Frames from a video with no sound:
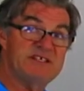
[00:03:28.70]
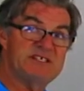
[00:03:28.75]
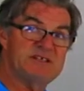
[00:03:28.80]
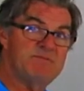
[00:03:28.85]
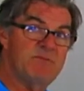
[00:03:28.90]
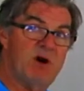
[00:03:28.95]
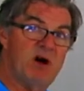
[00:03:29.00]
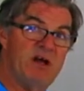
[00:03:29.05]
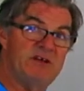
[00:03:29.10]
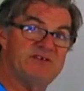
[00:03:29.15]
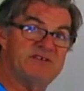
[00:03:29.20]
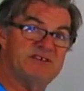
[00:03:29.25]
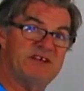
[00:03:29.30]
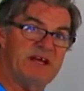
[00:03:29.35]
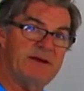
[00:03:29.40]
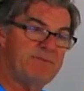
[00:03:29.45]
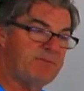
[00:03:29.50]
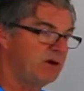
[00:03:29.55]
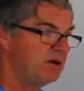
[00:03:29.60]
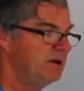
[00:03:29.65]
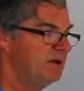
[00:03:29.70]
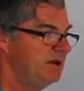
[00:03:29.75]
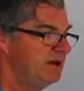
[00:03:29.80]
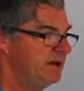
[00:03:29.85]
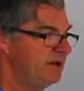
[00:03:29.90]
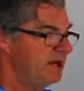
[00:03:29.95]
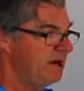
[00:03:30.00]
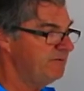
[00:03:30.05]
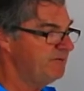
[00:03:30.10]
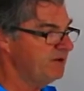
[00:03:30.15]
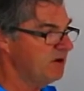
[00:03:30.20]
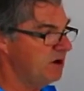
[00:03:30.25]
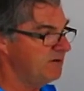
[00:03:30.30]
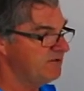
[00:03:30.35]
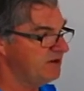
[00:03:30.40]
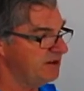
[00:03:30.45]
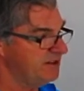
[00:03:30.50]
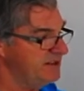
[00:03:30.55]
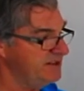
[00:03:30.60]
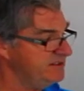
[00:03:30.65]
small sample. Now if we go
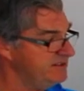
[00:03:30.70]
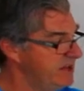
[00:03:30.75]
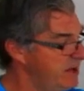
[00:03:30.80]
over to this